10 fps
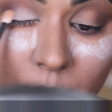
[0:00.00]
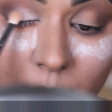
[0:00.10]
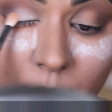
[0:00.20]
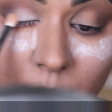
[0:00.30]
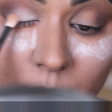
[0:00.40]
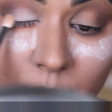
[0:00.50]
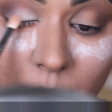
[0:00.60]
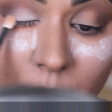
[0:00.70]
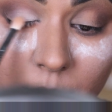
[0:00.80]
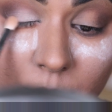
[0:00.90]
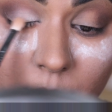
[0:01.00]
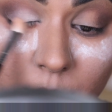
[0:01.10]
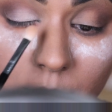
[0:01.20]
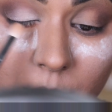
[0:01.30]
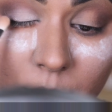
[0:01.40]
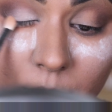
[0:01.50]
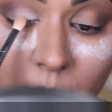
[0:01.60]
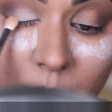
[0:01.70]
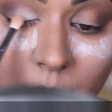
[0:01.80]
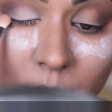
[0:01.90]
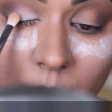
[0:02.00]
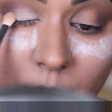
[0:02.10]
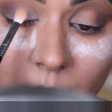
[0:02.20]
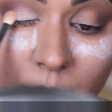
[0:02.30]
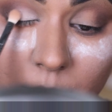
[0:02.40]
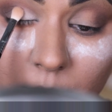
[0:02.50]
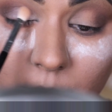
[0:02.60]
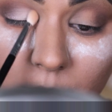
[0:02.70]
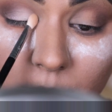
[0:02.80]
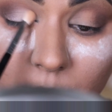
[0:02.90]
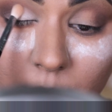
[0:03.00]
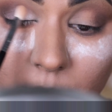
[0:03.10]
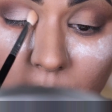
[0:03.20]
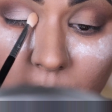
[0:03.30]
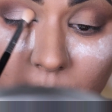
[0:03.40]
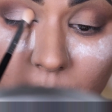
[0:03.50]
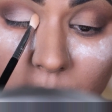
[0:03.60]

(silence)